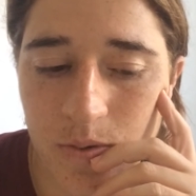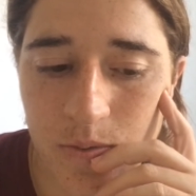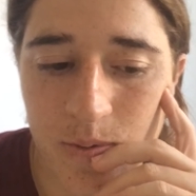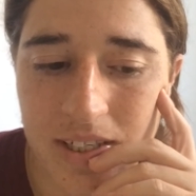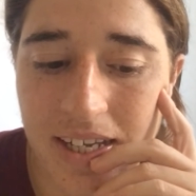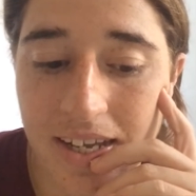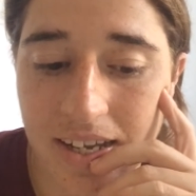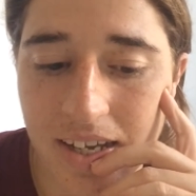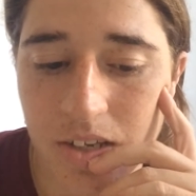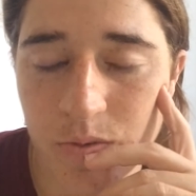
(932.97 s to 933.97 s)
what I
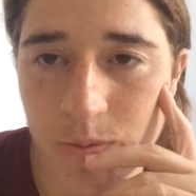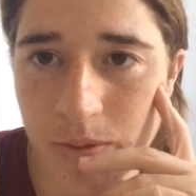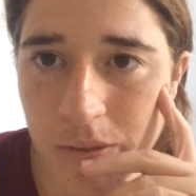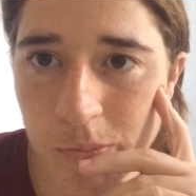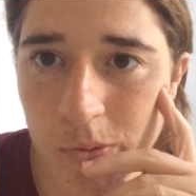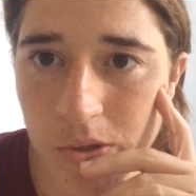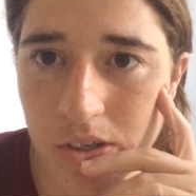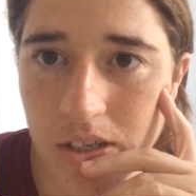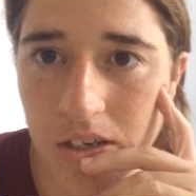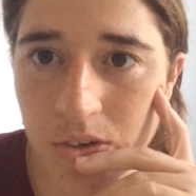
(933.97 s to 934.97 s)
can get from that book
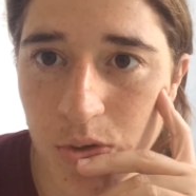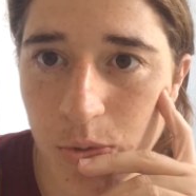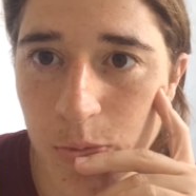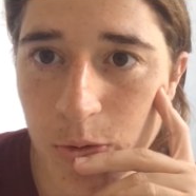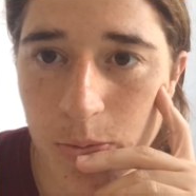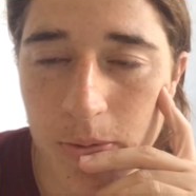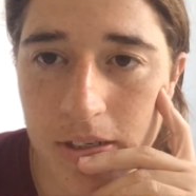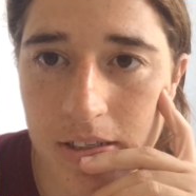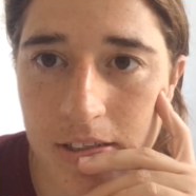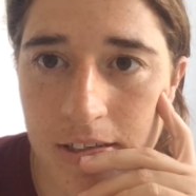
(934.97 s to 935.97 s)
in audiobook,
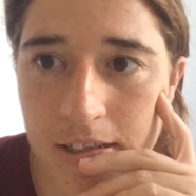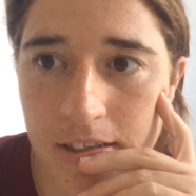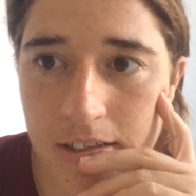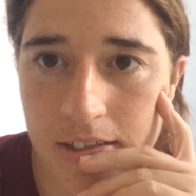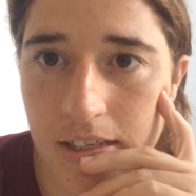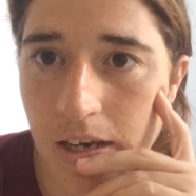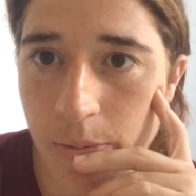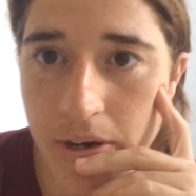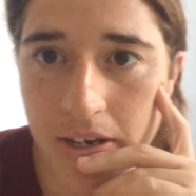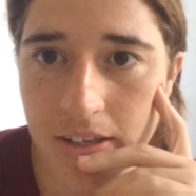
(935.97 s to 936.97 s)
but the
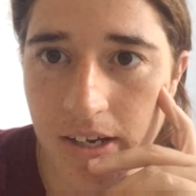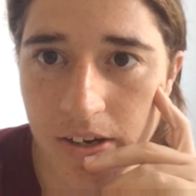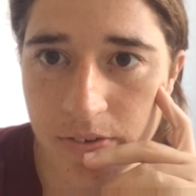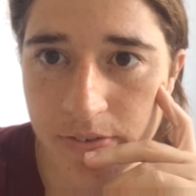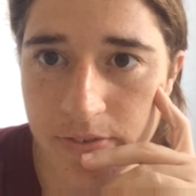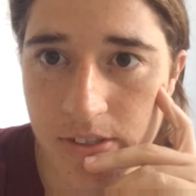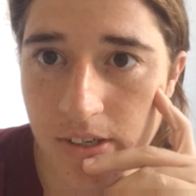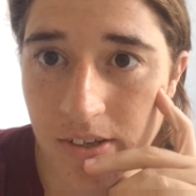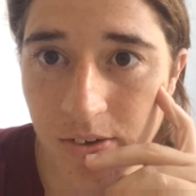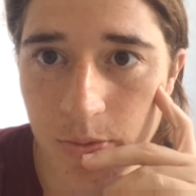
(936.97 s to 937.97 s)
library didn't have a
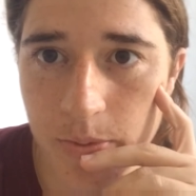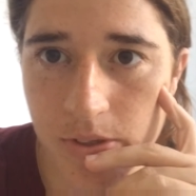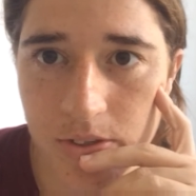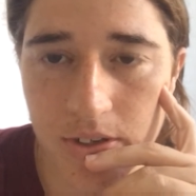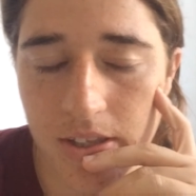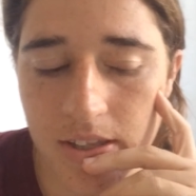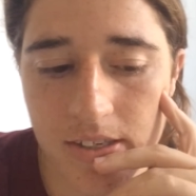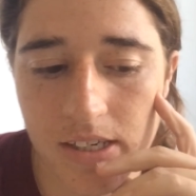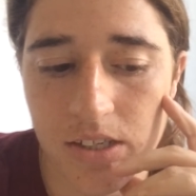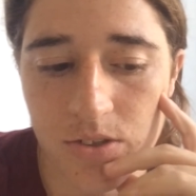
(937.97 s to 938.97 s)
physical copy, so I
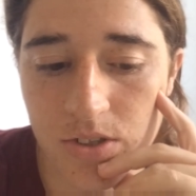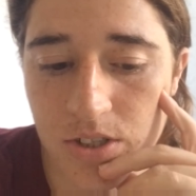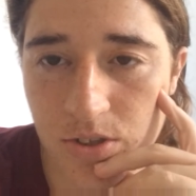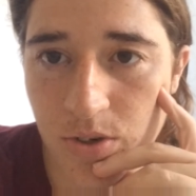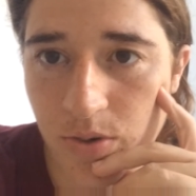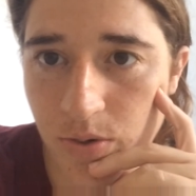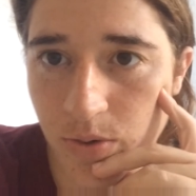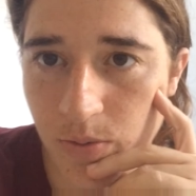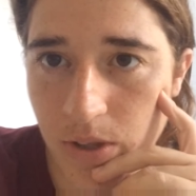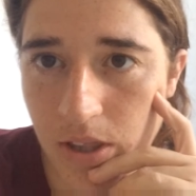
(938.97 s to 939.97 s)
decided to just go
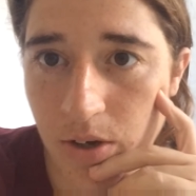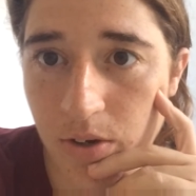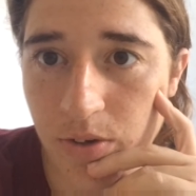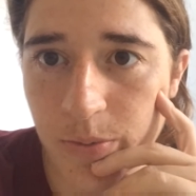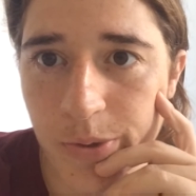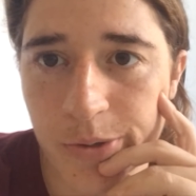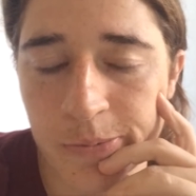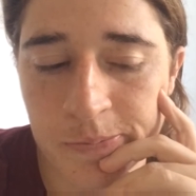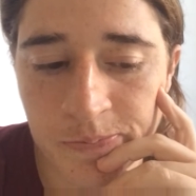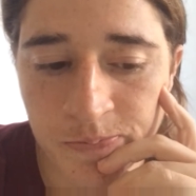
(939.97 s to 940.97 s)
with the audiobook.
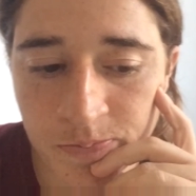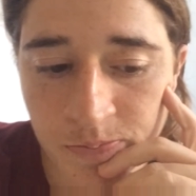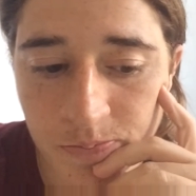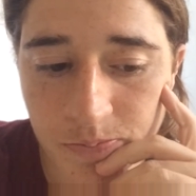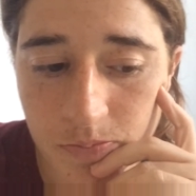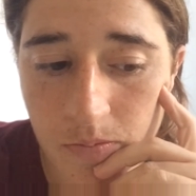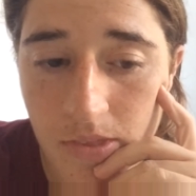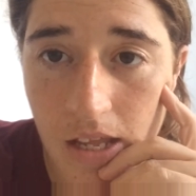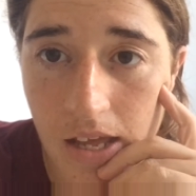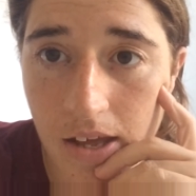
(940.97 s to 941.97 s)

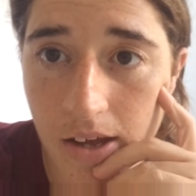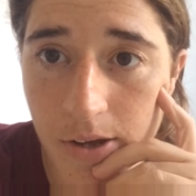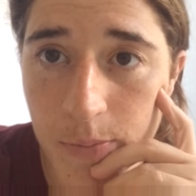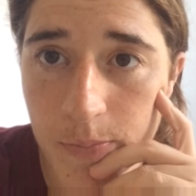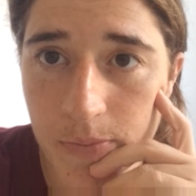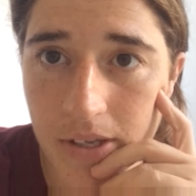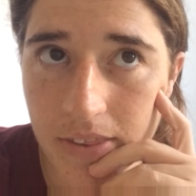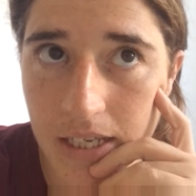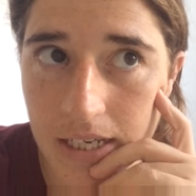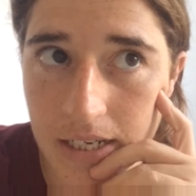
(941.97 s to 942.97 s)

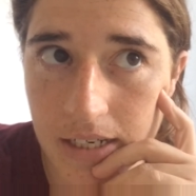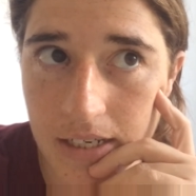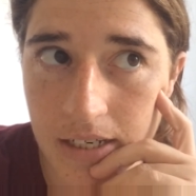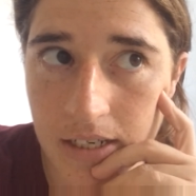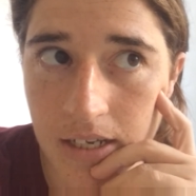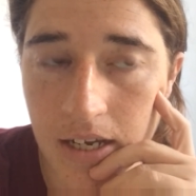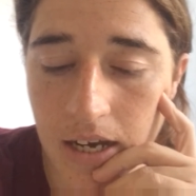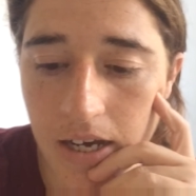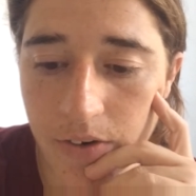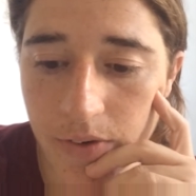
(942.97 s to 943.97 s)
And then
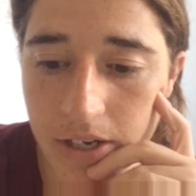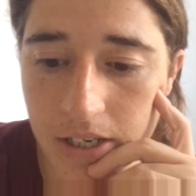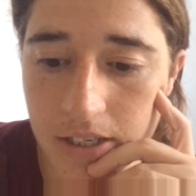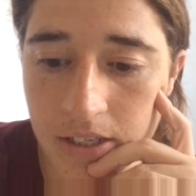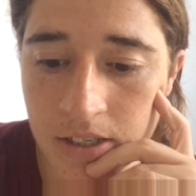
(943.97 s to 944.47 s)
I read